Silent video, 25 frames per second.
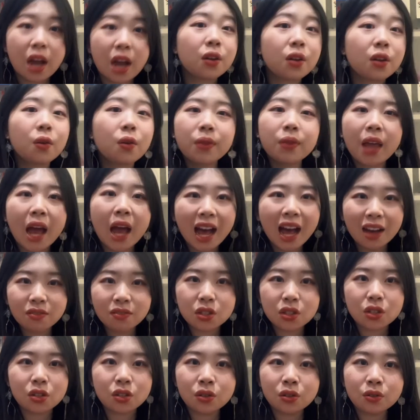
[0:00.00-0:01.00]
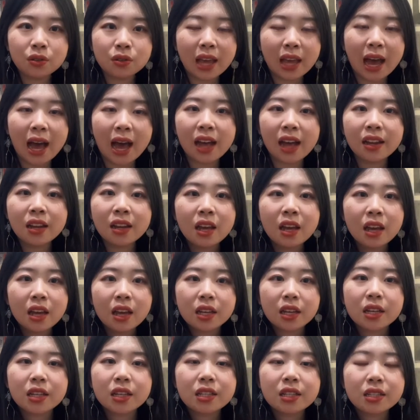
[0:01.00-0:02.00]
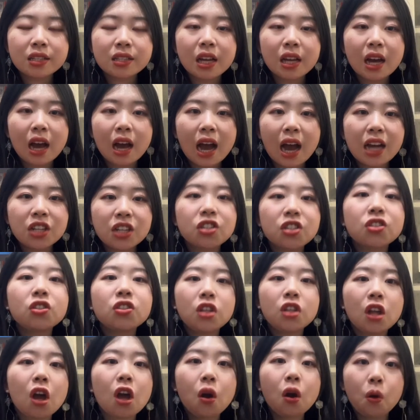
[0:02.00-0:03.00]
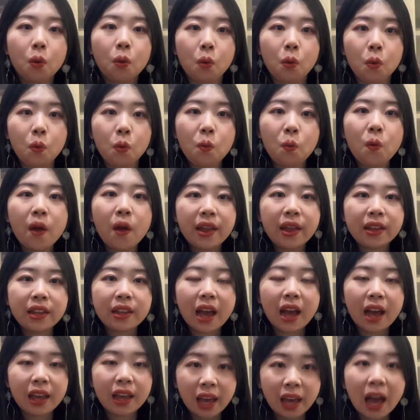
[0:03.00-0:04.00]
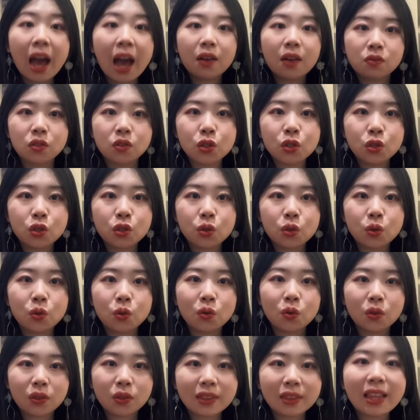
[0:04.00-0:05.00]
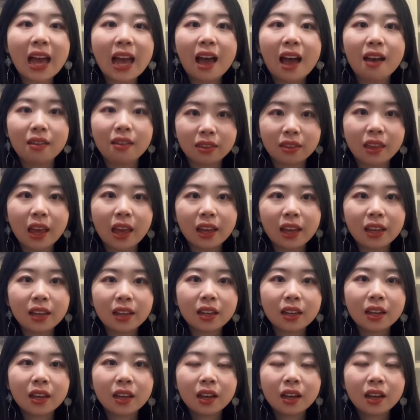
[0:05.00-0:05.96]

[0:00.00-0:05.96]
I don't have to do that because I just know when I have to do that thing.